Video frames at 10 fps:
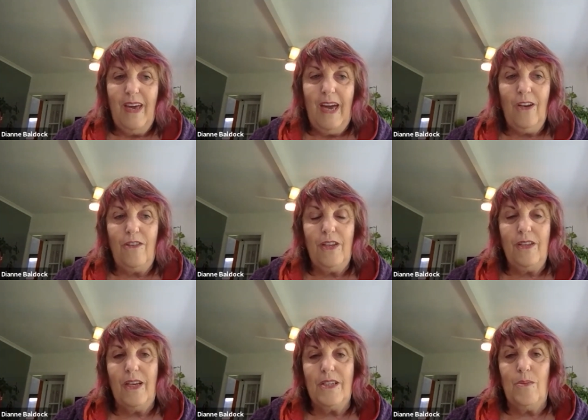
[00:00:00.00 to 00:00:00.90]
And I
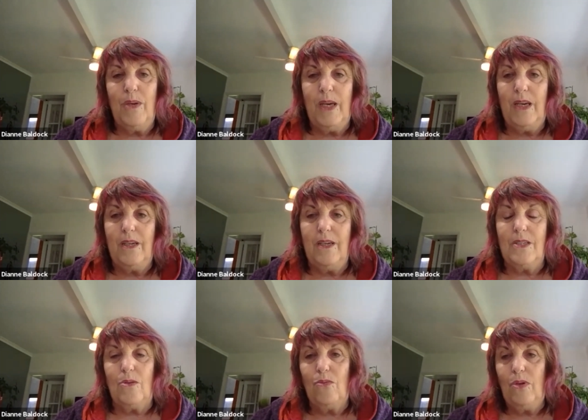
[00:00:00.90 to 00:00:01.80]
think that, to me,
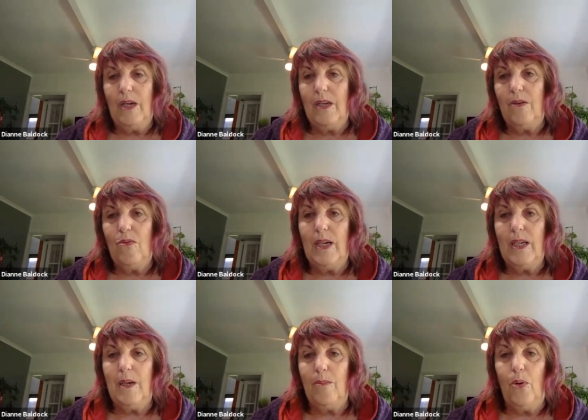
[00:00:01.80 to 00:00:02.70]
is a really,
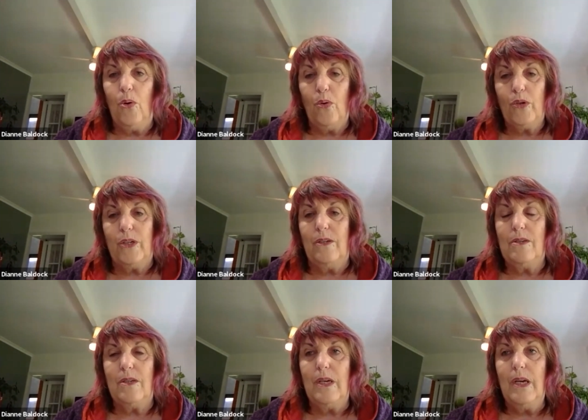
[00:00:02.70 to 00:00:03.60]
really
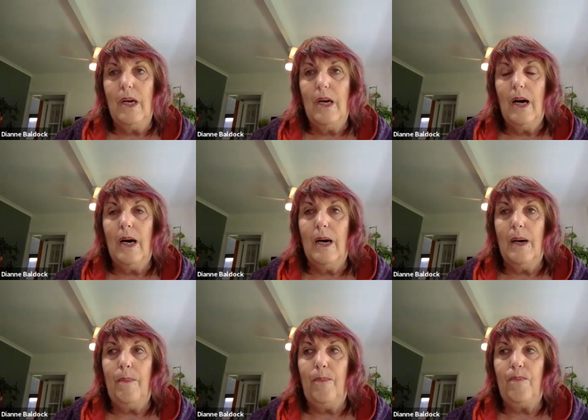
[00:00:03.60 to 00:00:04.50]
important
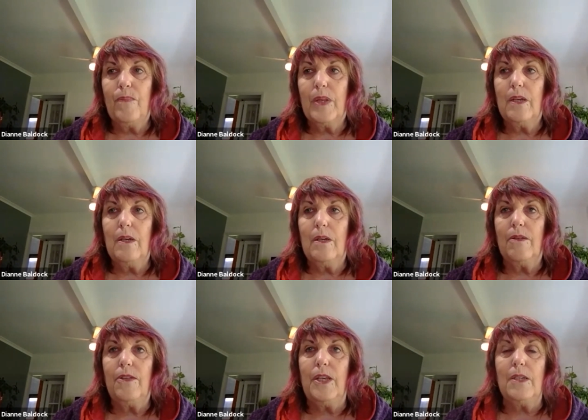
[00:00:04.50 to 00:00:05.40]

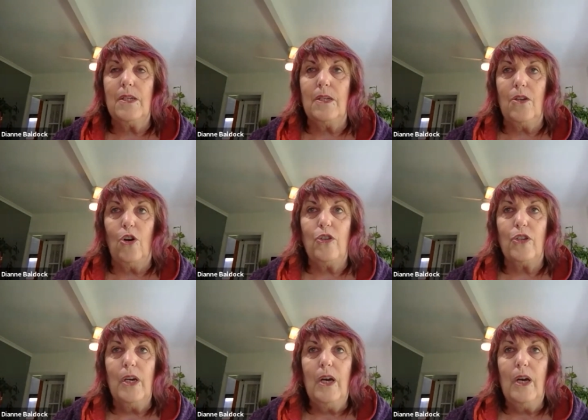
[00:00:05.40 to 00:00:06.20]
thing to note.